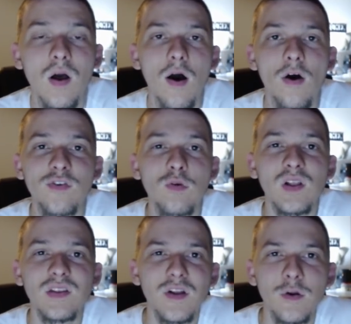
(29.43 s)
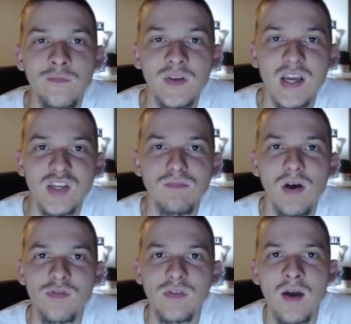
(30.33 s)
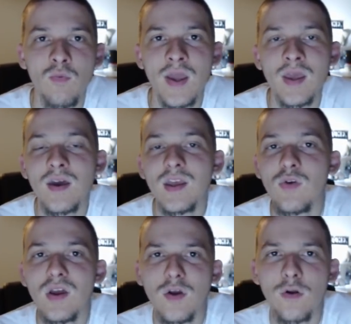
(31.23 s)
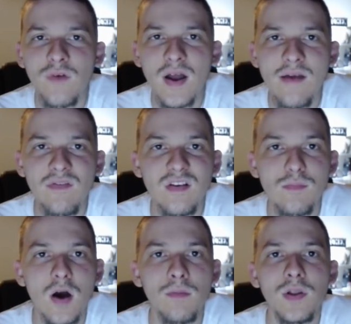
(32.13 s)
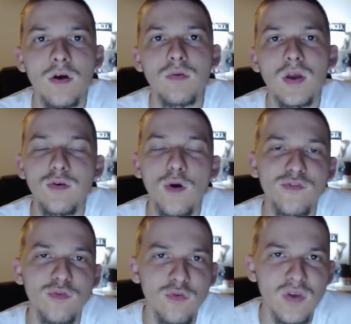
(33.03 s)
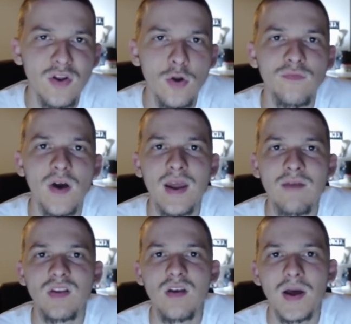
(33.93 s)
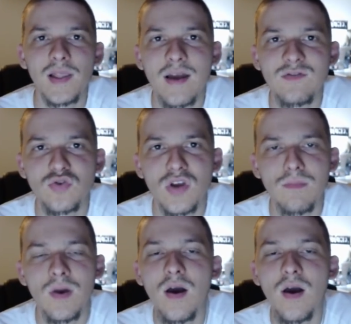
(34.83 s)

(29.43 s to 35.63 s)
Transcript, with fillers: Also, click the notification bell so that way you get notified every time I upload. You also do get notified every time I live stream.